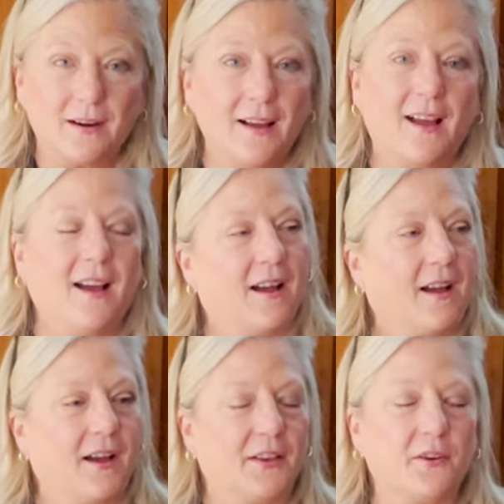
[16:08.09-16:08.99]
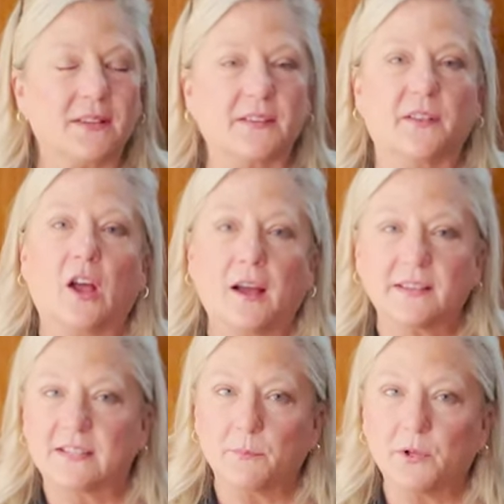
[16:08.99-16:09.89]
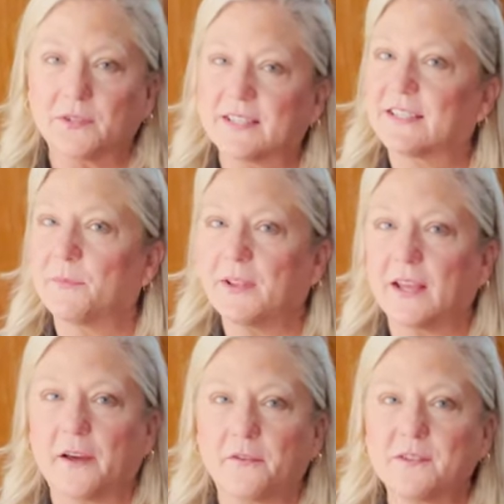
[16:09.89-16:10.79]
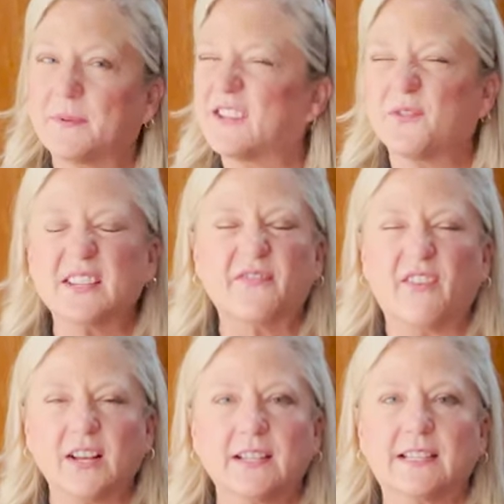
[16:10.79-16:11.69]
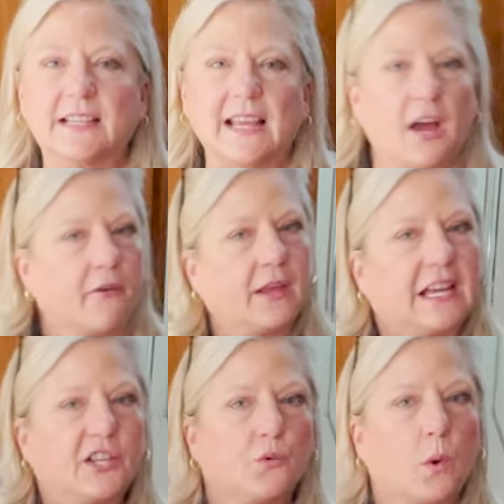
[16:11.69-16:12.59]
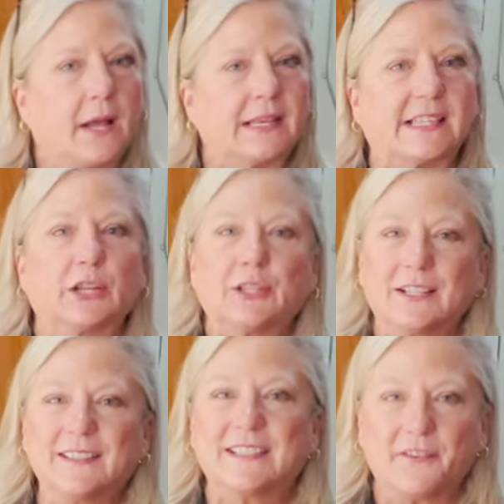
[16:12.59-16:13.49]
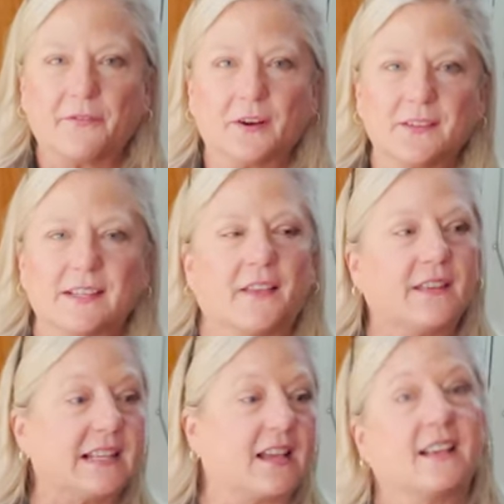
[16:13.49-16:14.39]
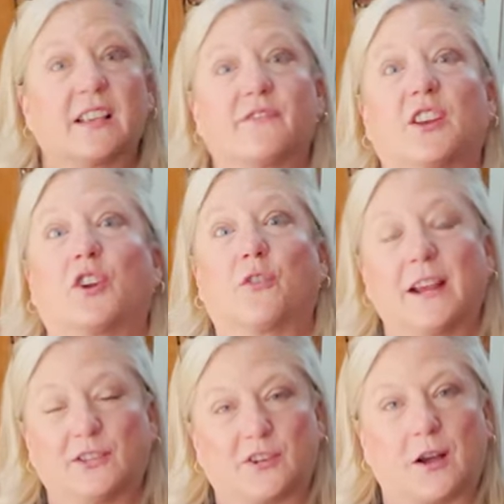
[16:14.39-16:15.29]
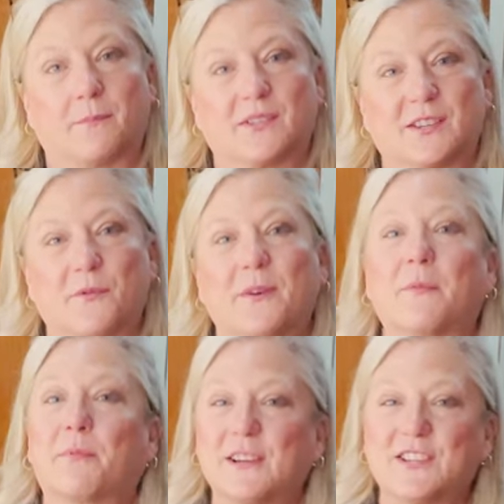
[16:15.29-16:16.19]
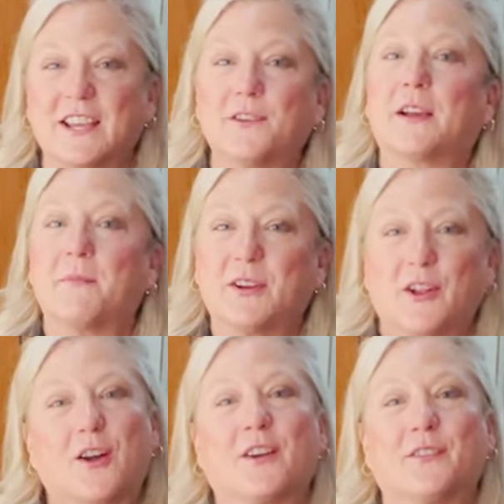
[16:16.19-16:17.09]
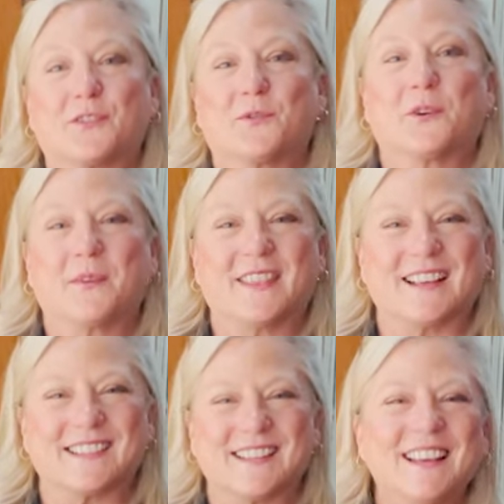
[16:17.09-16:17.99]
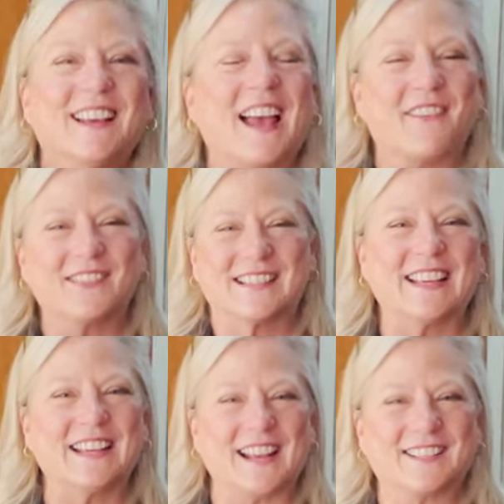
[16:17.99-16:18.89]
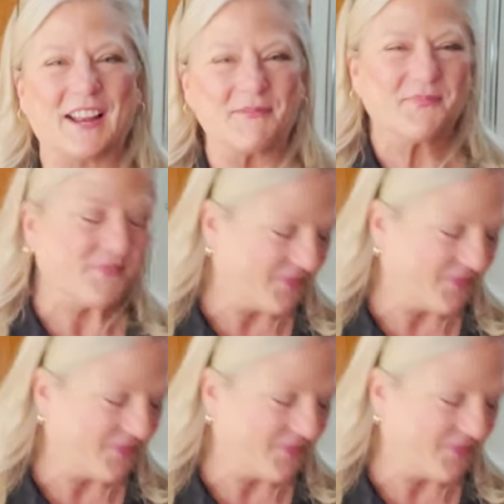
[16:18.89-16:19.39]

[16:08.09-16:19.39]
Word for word: Uh, I know it's a lot similar to some of the others, but it's always fun to see how each one is a little different, and these guys have done a great job. So we appreciate you coming along on the tour with us, and we'll see you next time.